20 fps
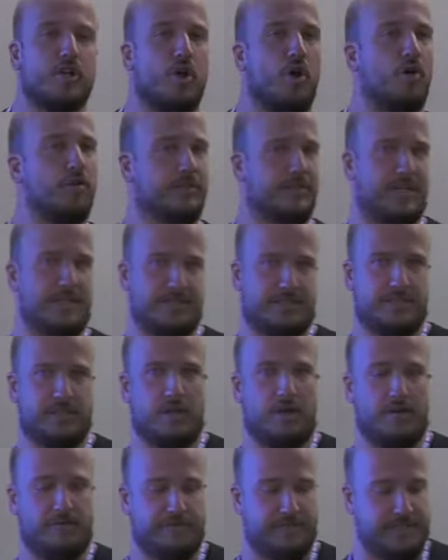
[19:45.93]
and
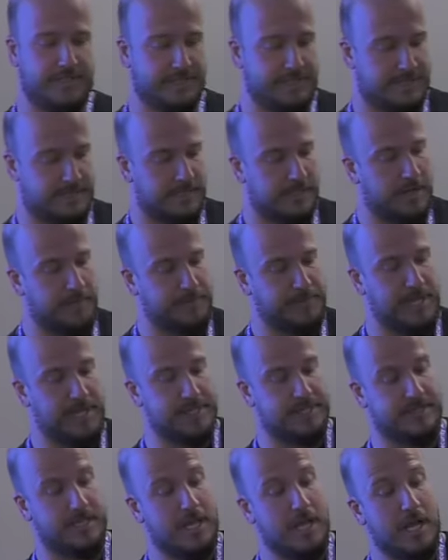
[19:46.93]
contents of these
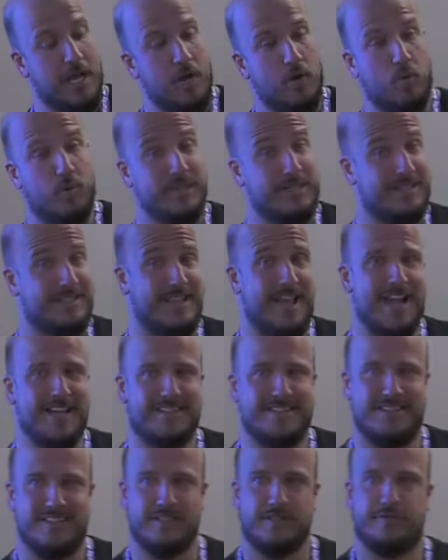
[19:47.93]
updates. We
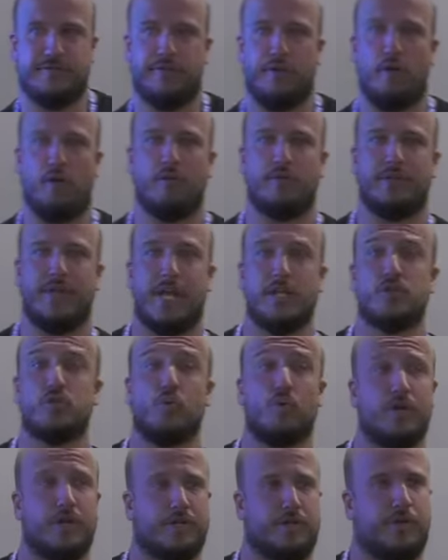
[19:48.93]
detected from
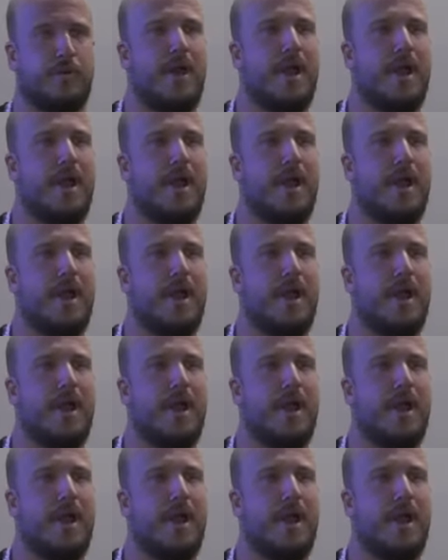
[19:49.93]
network